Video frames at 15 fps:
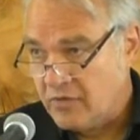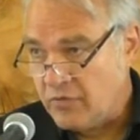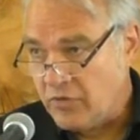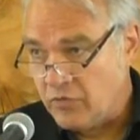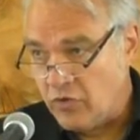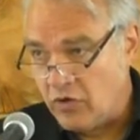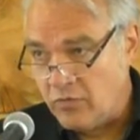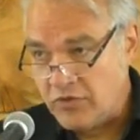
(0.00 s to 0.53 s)
I
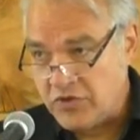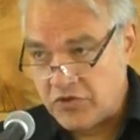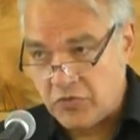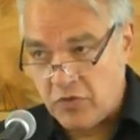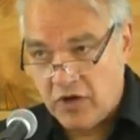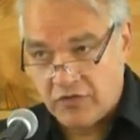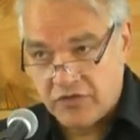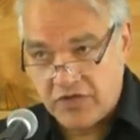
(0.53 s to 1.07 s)
mean, Romans
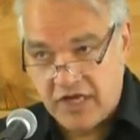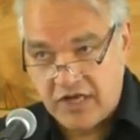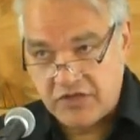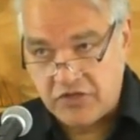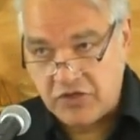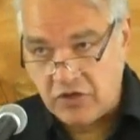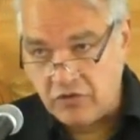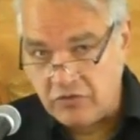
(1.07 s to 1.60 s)
12
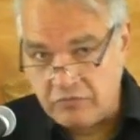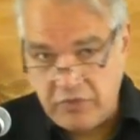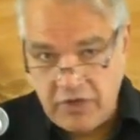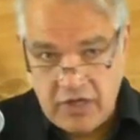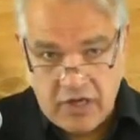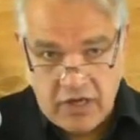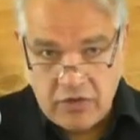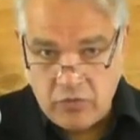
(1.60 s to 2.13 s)
says, don't
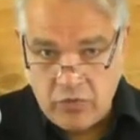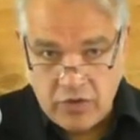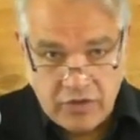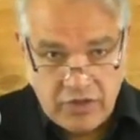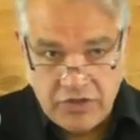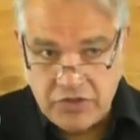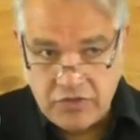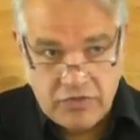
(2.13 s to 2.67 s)
be
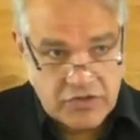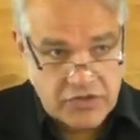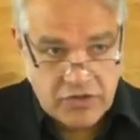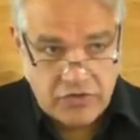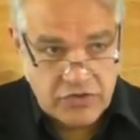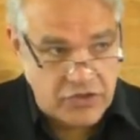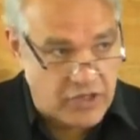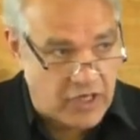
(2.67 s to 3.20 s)
unwilling to
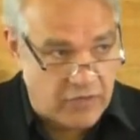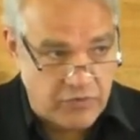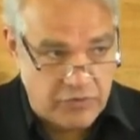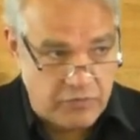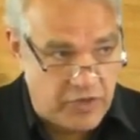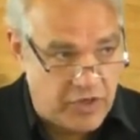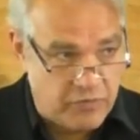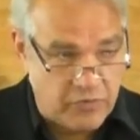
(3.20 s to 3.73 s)
associate
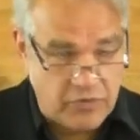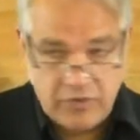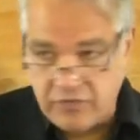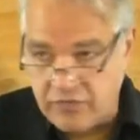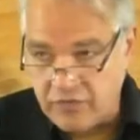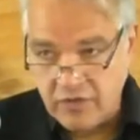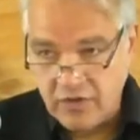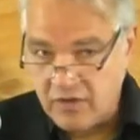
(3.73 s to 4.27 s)
with people
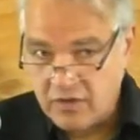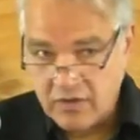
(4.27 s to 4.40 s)
of,